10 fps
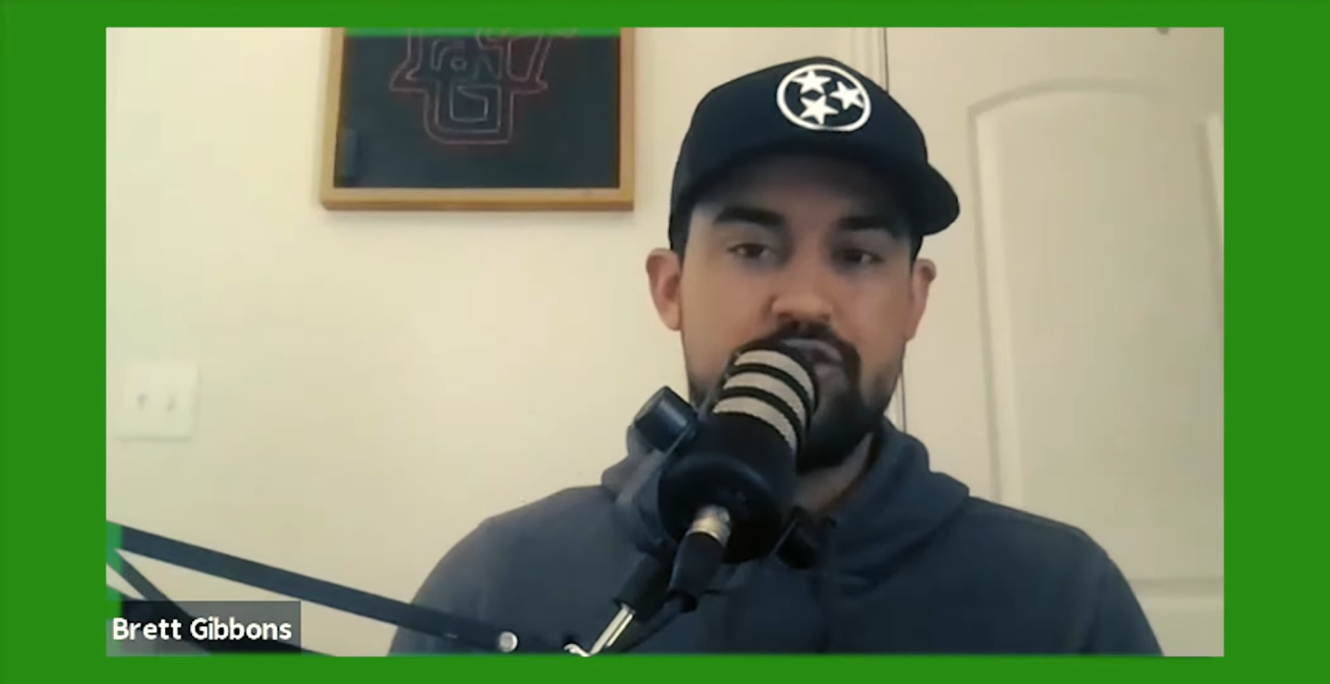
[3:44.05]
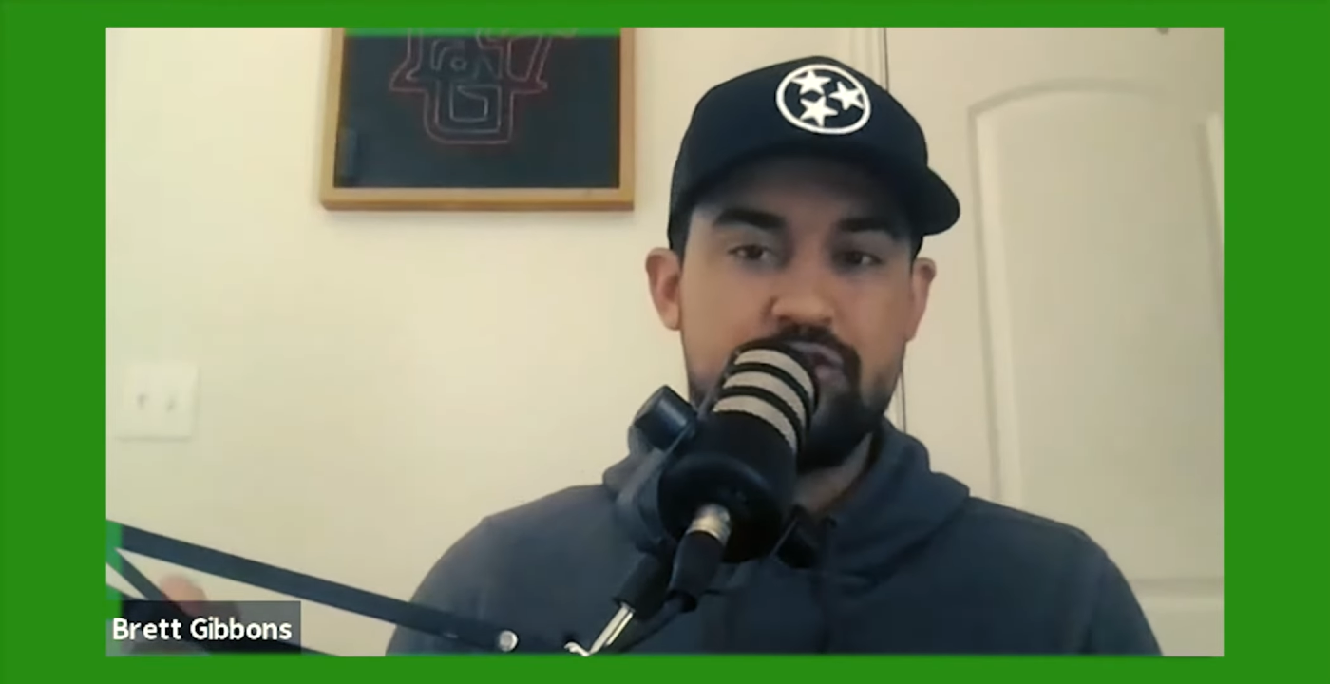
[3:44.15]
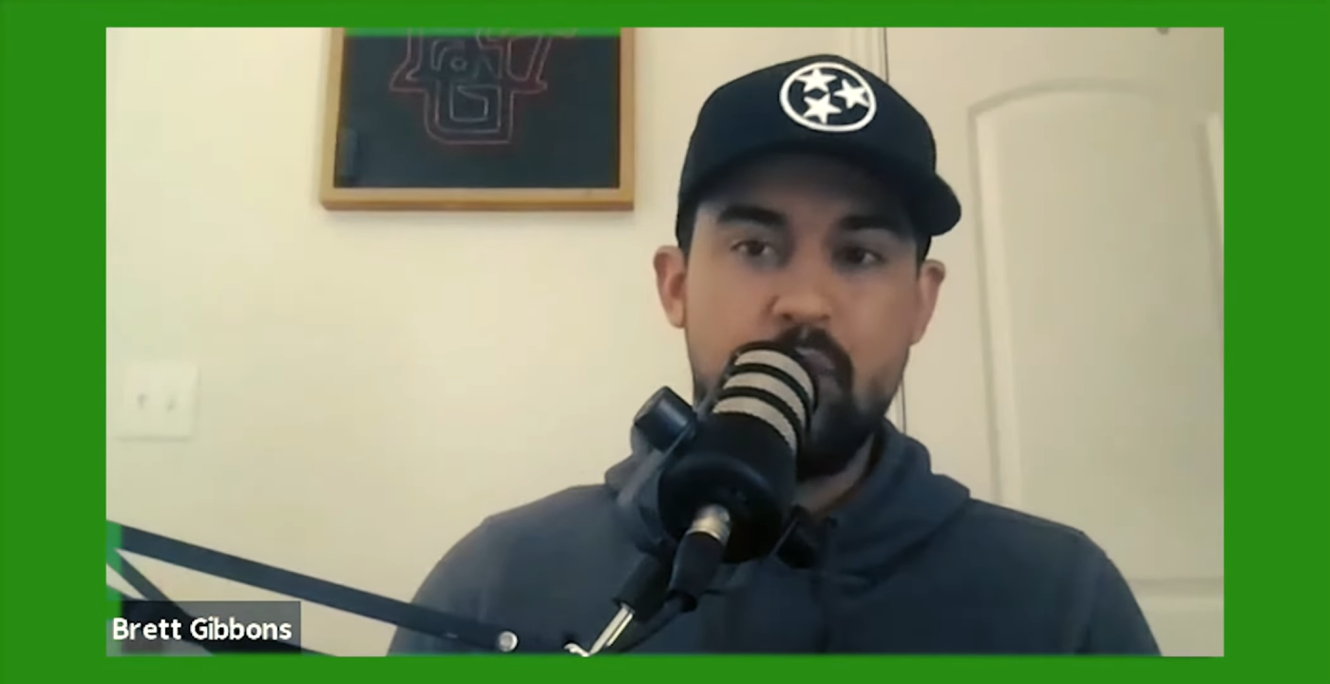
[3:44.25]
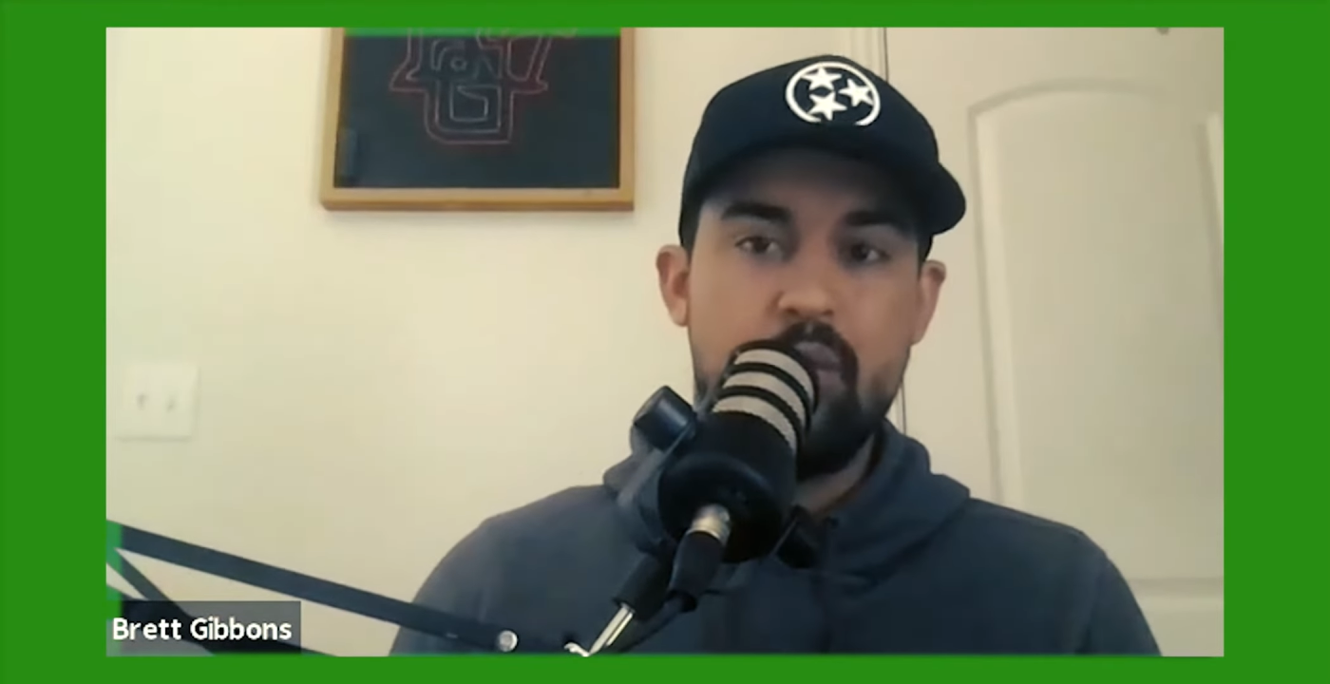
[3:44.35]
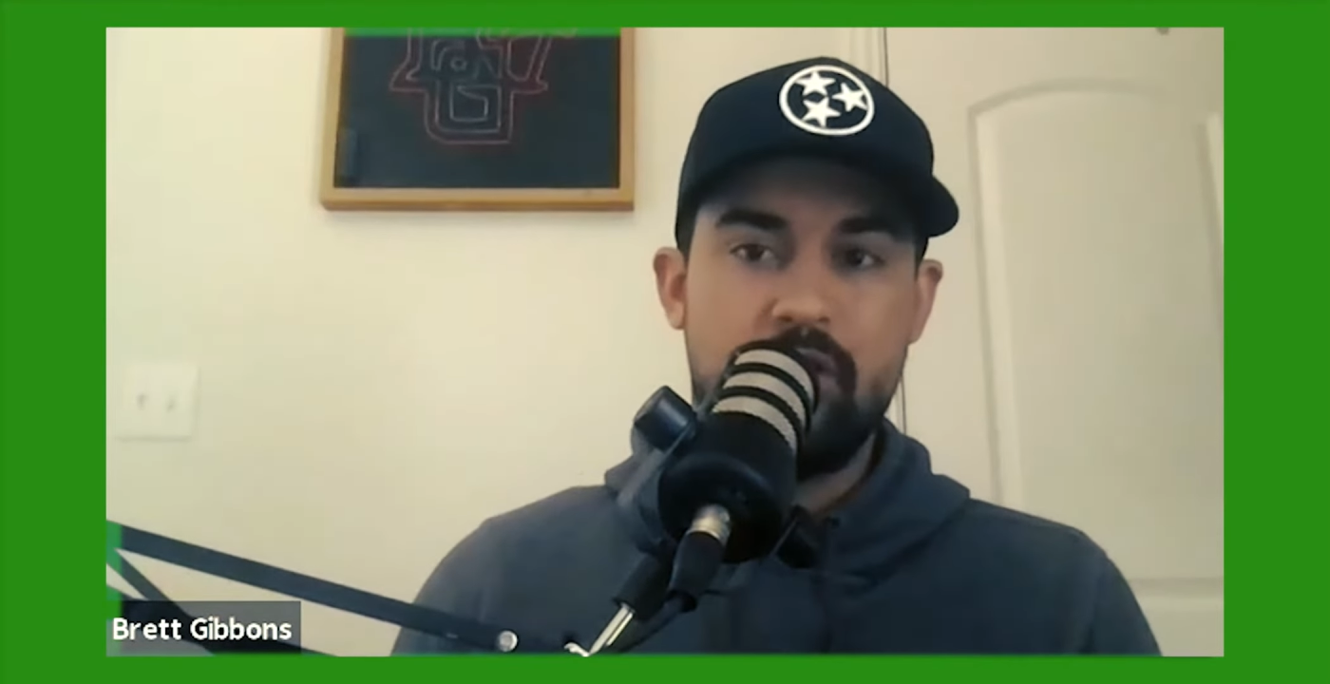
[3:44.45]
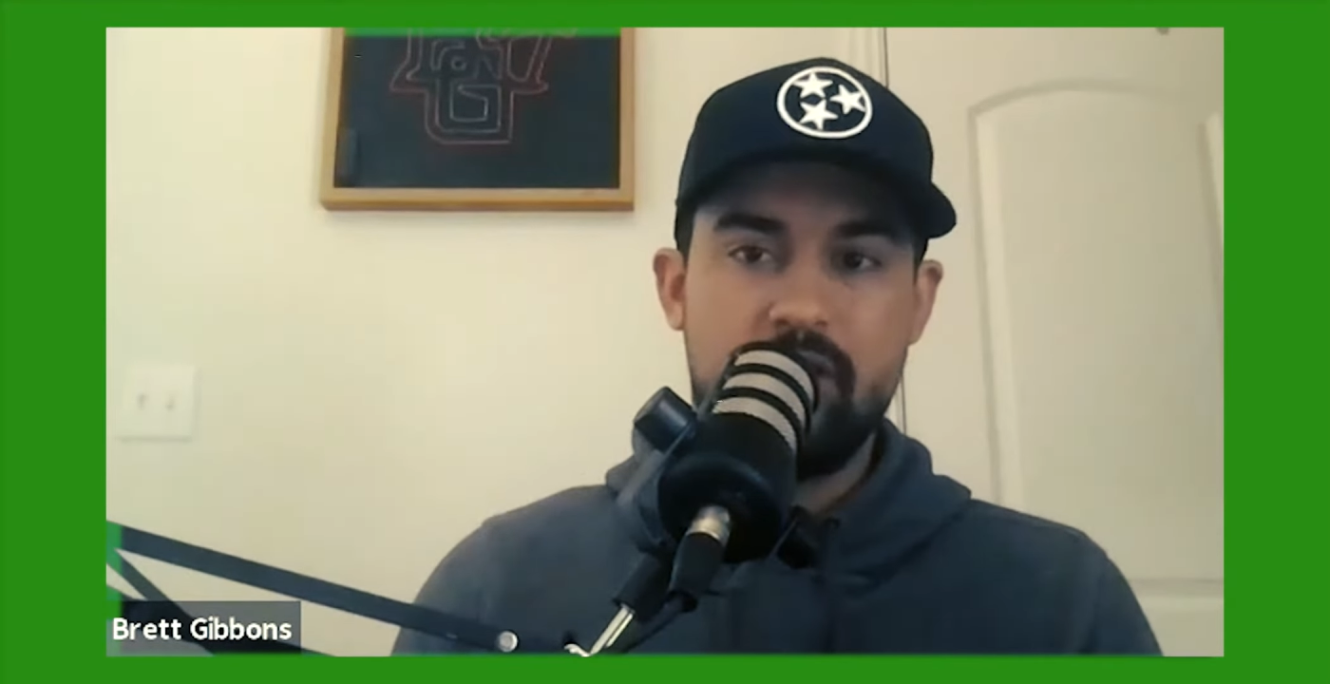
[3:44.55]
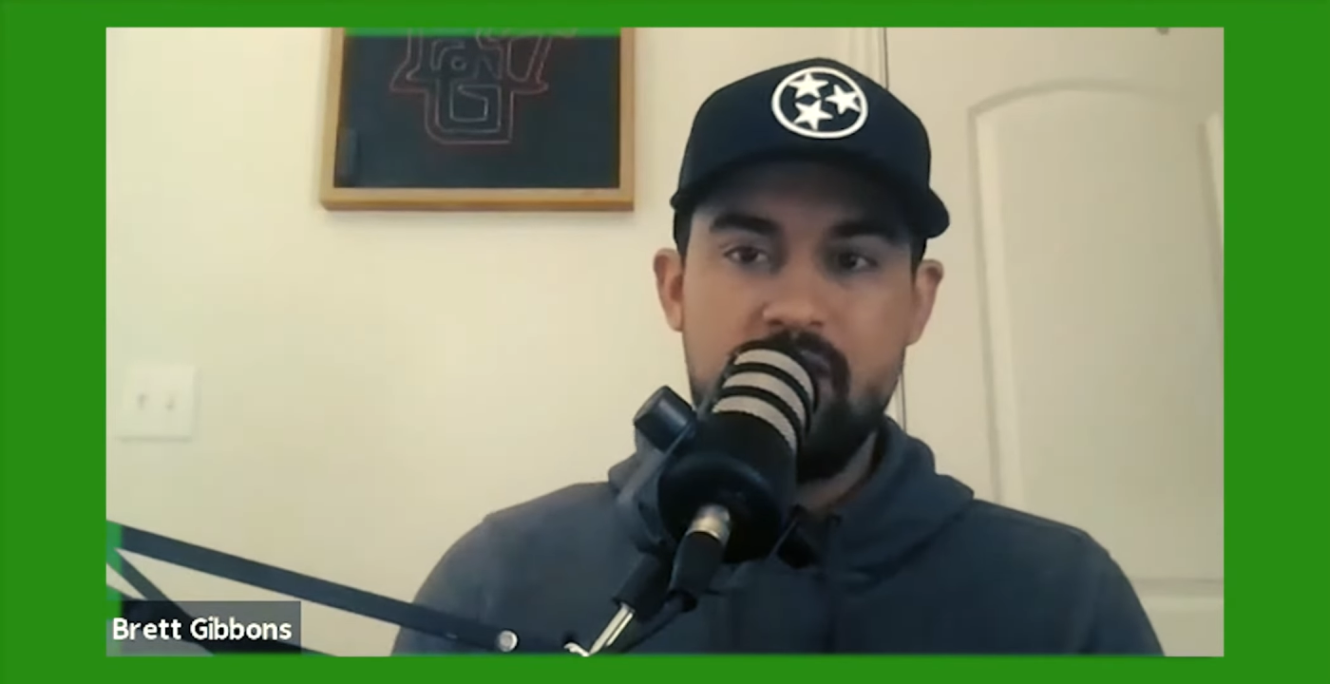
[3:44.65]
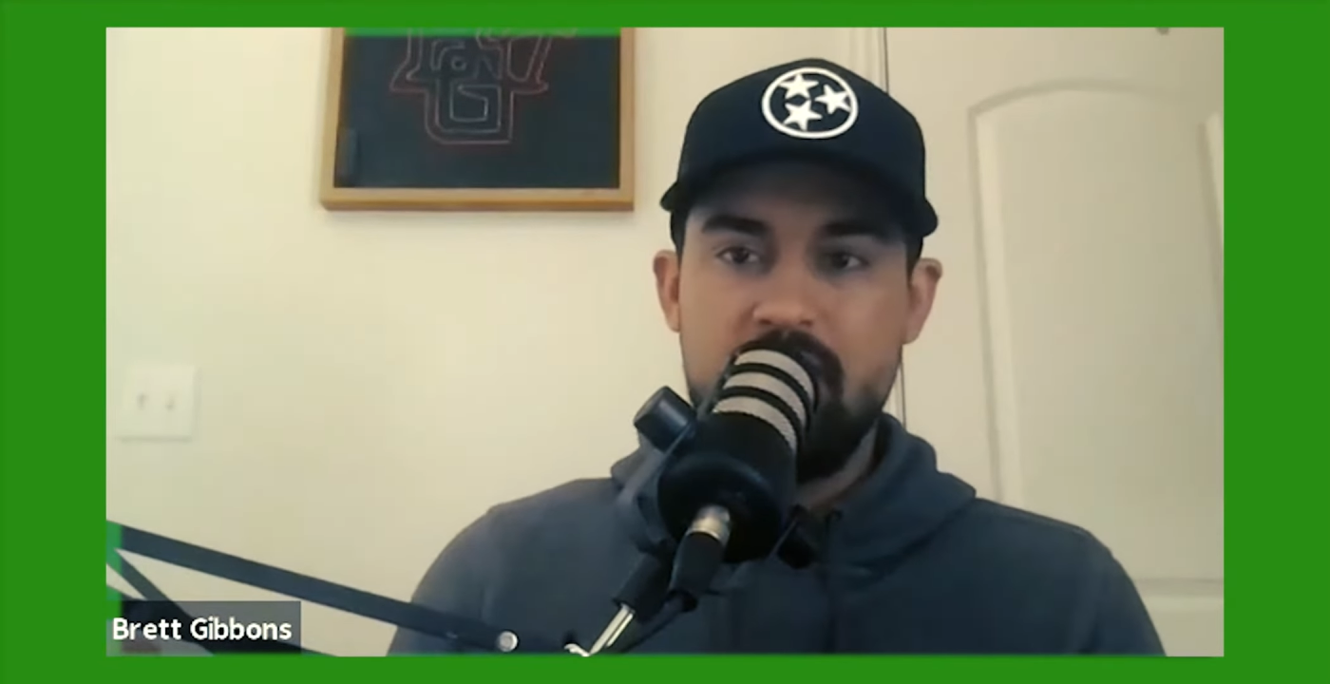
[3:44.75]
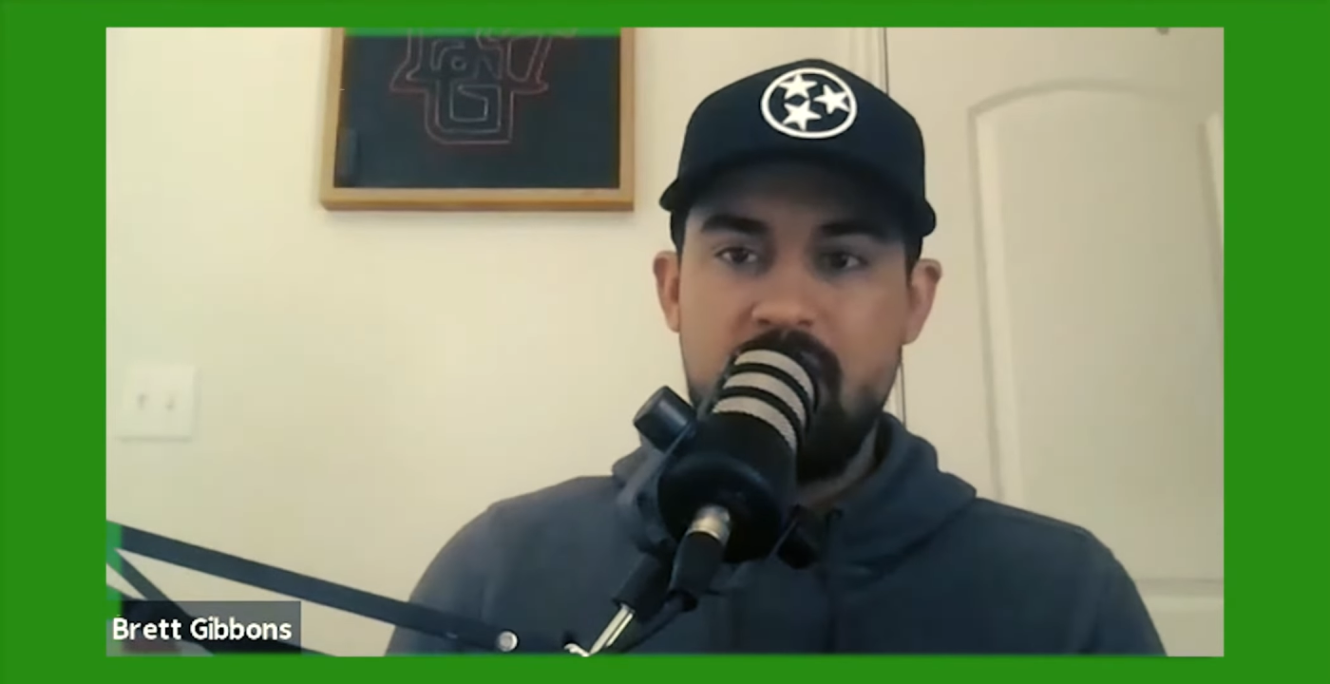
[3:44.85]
store